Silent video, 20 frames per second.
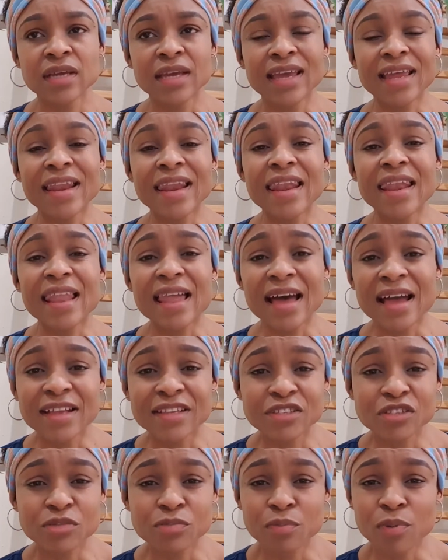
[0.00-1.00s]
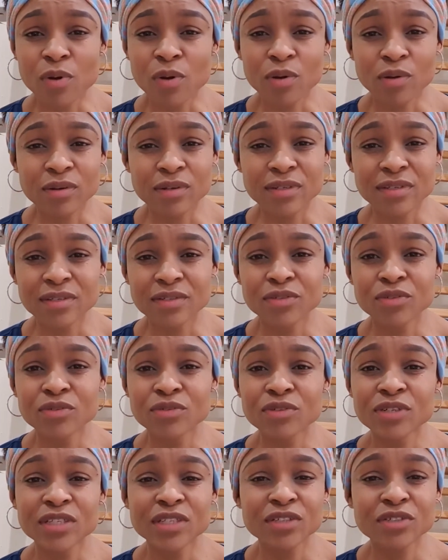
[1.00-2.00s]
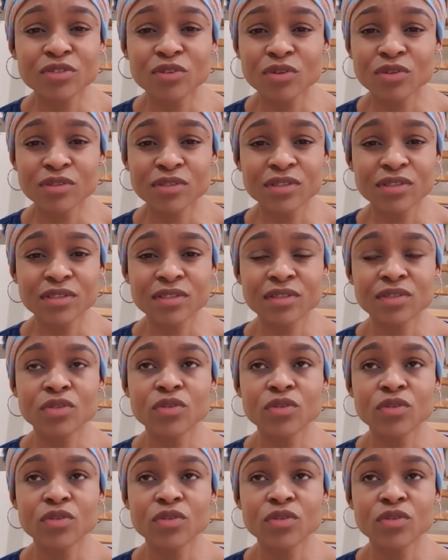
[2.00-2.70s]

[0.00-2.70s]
a large pot. You really don't.